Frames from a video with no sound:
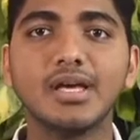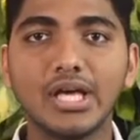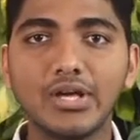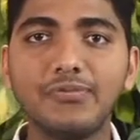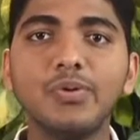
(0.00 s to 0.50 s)

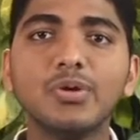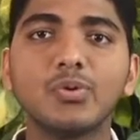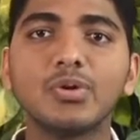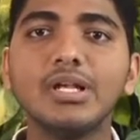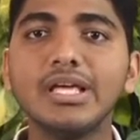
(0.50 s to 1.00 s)
If you are
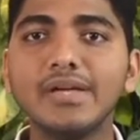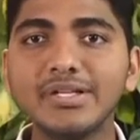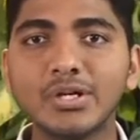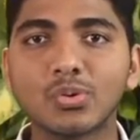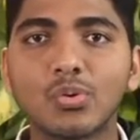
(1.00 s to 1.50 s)
only
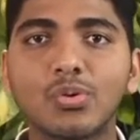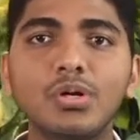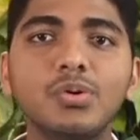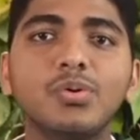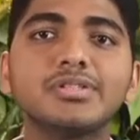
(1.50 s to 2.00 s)
giving your
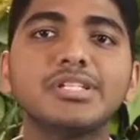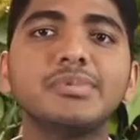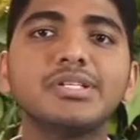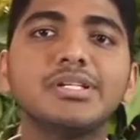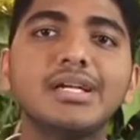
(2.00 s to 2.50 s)
old washing
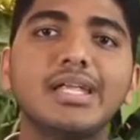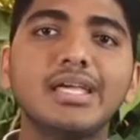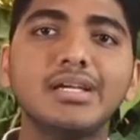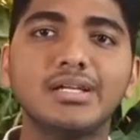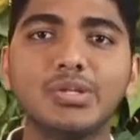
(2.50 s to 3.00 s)
machine and
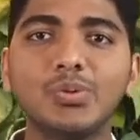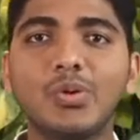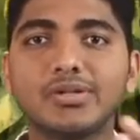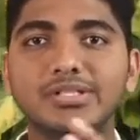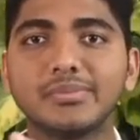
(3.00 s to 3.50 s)
taking a new
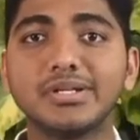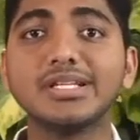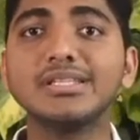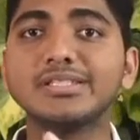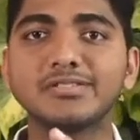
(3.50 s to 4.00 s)
washing
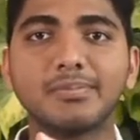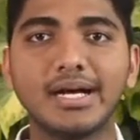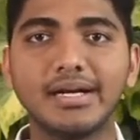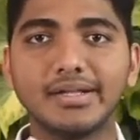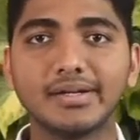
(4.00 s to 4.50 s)
machine, this is
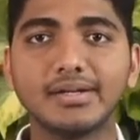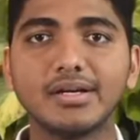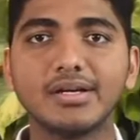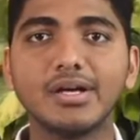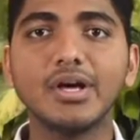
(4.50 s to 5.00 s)
barter.
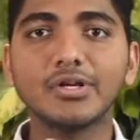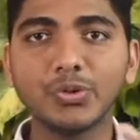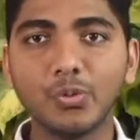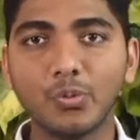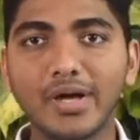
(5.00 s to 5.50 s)

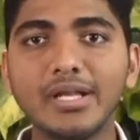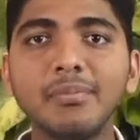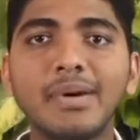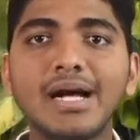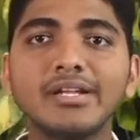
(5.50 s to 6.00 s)
So when
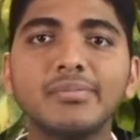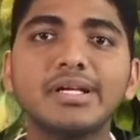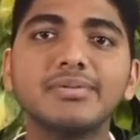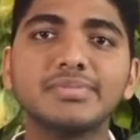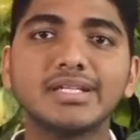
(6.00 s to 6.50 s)
a barter
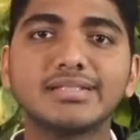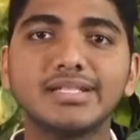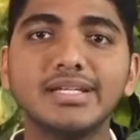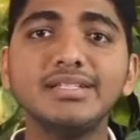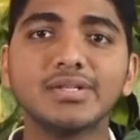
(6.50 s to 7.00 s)
becomes
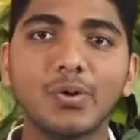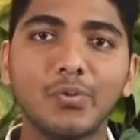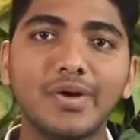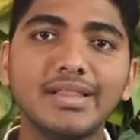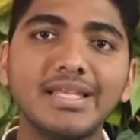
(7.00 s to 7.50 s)
exchange,
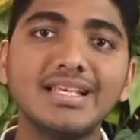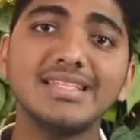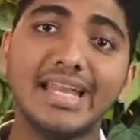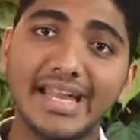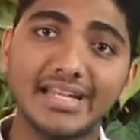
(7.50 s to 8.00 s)
when there is
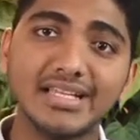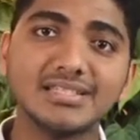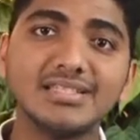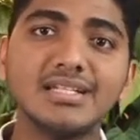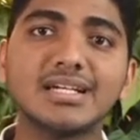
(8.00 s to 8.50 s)
an
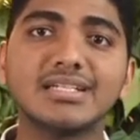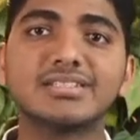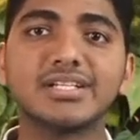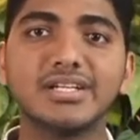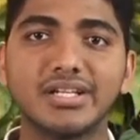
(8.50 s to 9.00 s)
additional
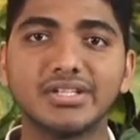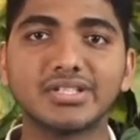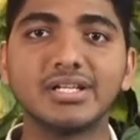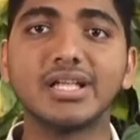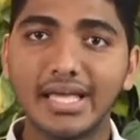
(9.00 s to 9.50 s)

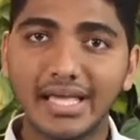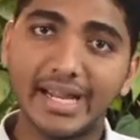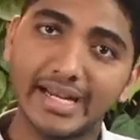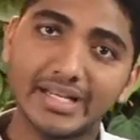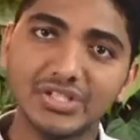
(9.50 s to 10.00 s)
consideration,
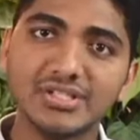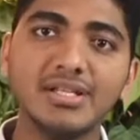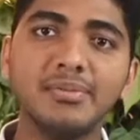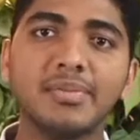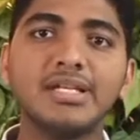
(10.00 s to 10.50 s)

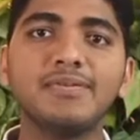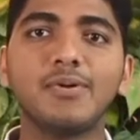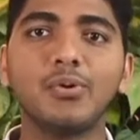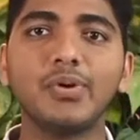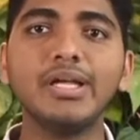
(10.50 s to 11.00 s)
additional money
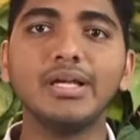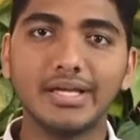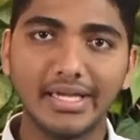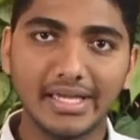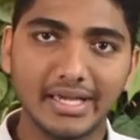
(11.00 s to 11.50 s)
flowing
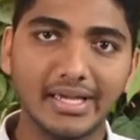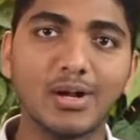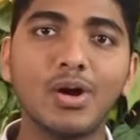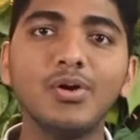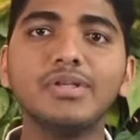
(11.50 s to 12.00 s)

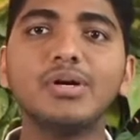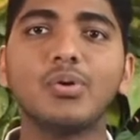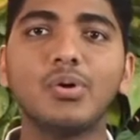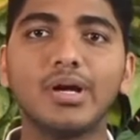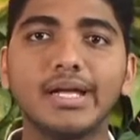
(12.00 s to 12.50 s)
along with the
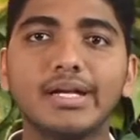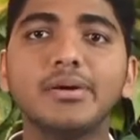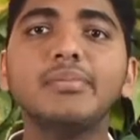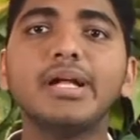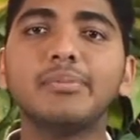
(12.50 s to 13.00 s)
old
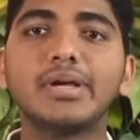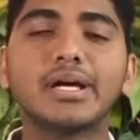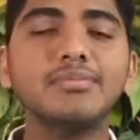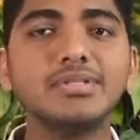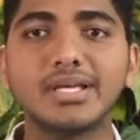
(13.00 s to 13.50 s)
item, it
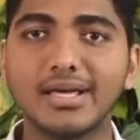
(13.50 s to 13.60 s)
becomes